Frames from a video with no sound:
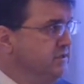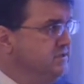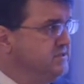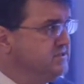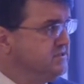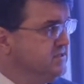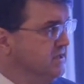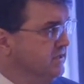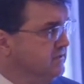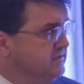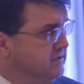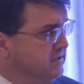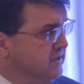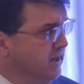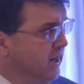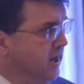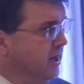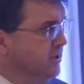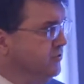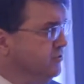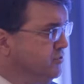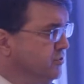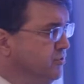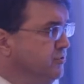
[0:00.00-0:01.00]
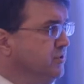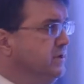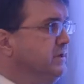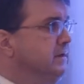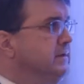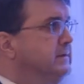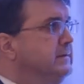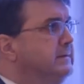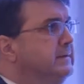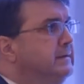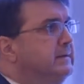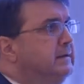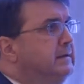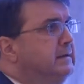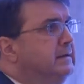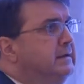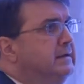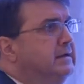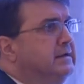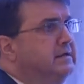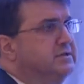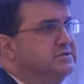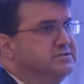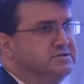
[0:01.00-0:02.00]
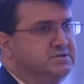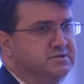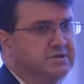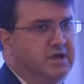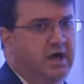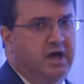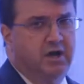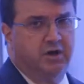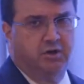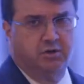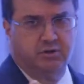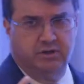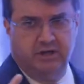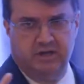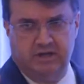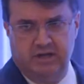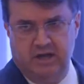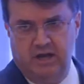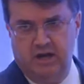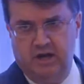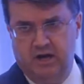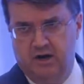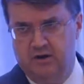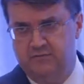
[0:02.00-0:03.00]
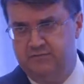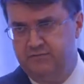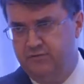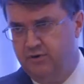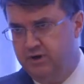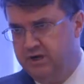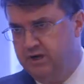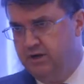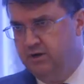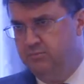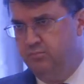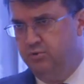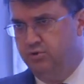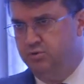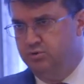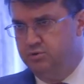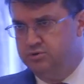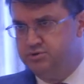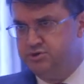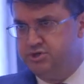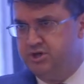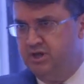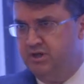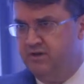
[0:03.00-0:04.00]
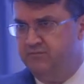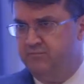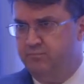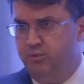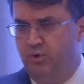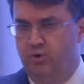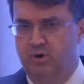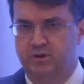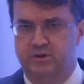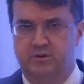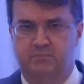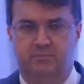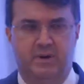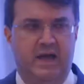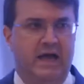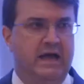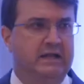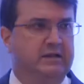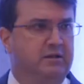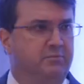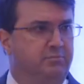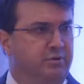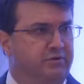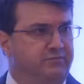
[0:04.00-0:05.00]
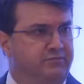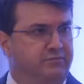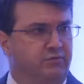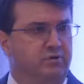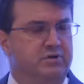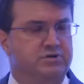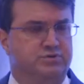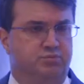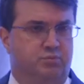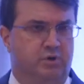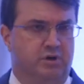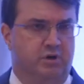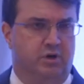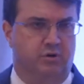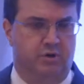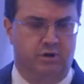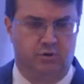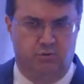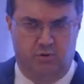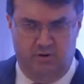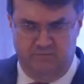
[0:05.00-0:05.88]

He said that our duty is to not only care for him who shall have borne the battle, but for his widow and